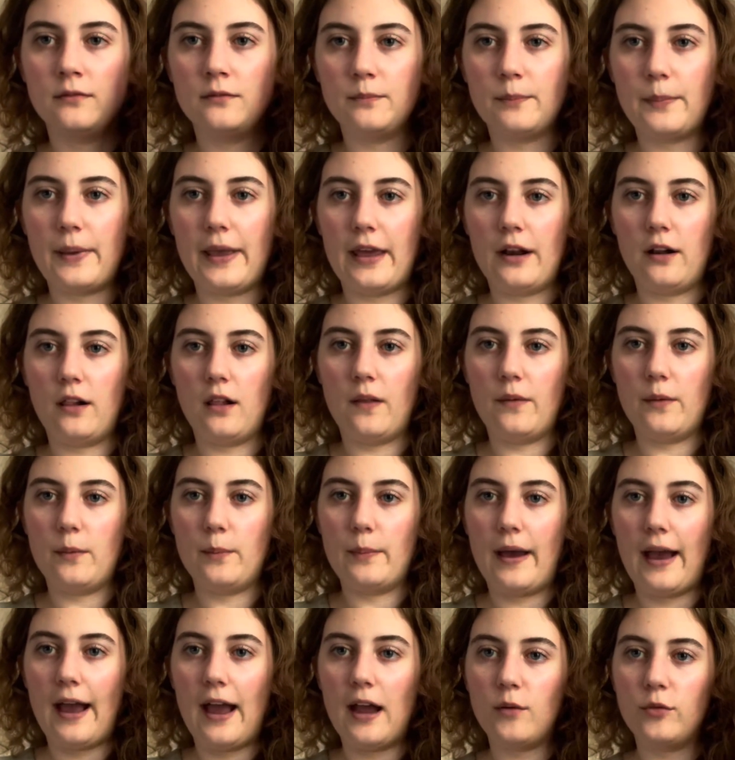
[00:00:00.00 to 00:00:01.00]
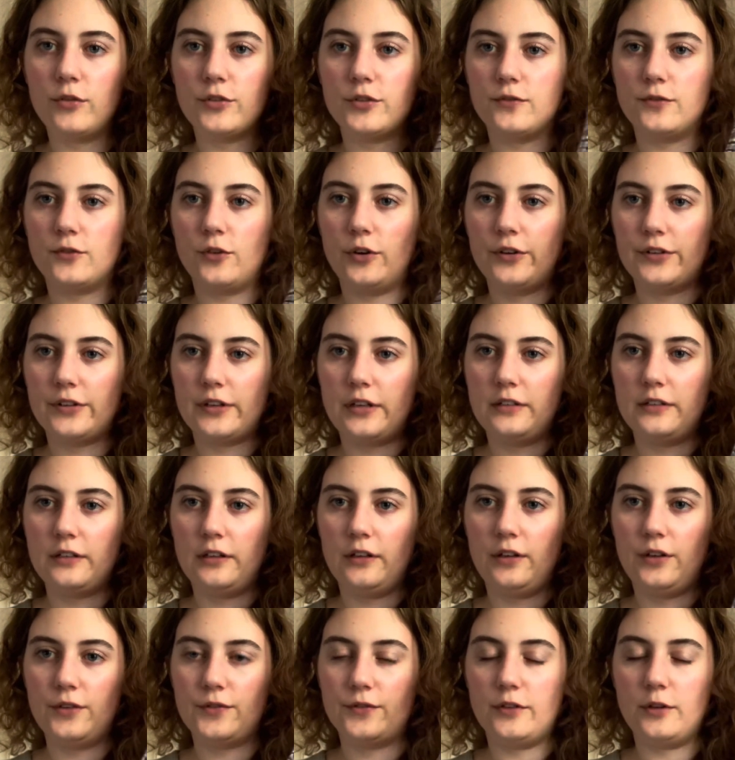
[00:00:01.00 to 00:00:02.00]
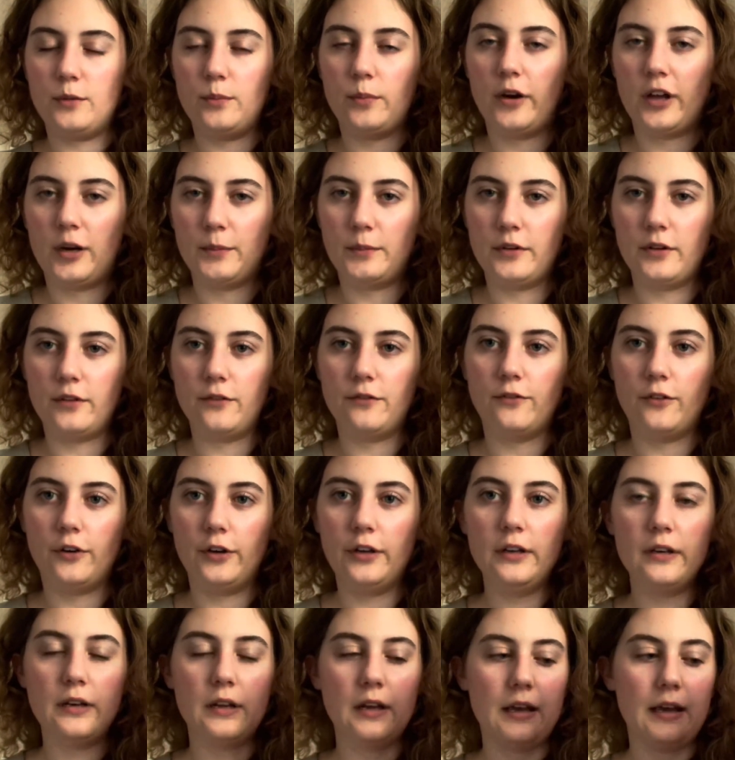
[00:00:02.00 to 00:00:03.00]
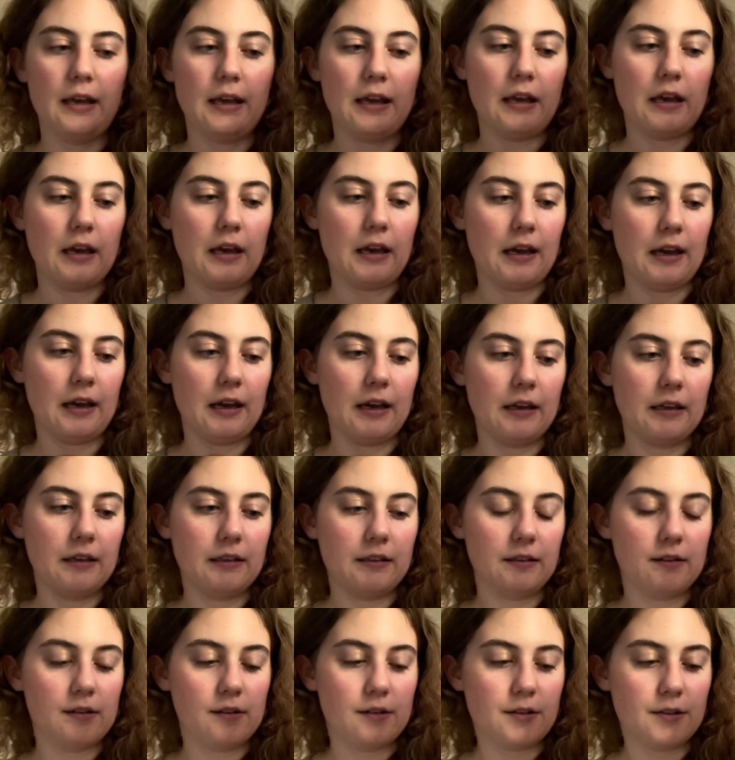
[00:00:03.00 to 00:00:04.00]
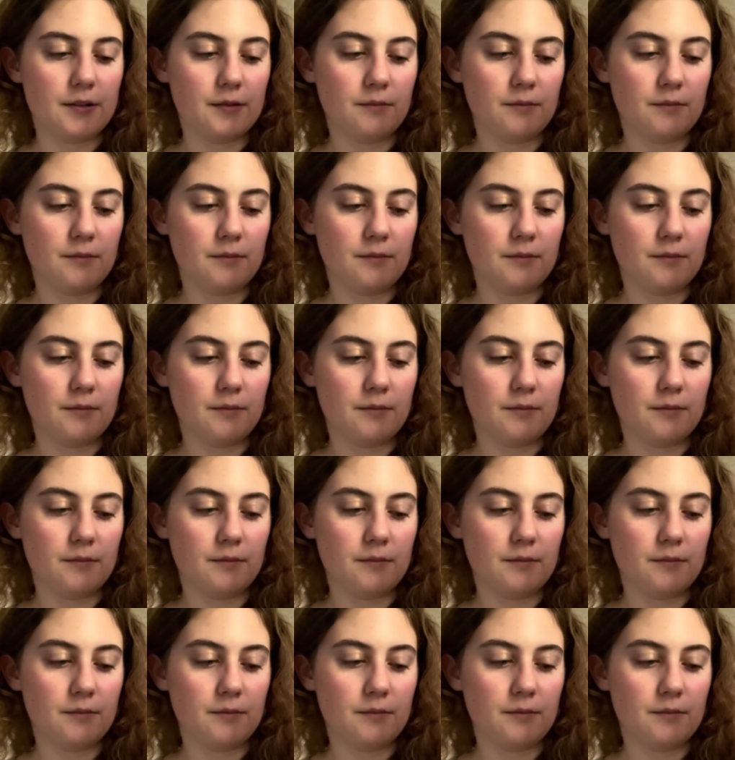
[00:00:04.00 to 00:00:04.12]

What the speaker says: panel on the back, which of course continues for the bottom of the foot. And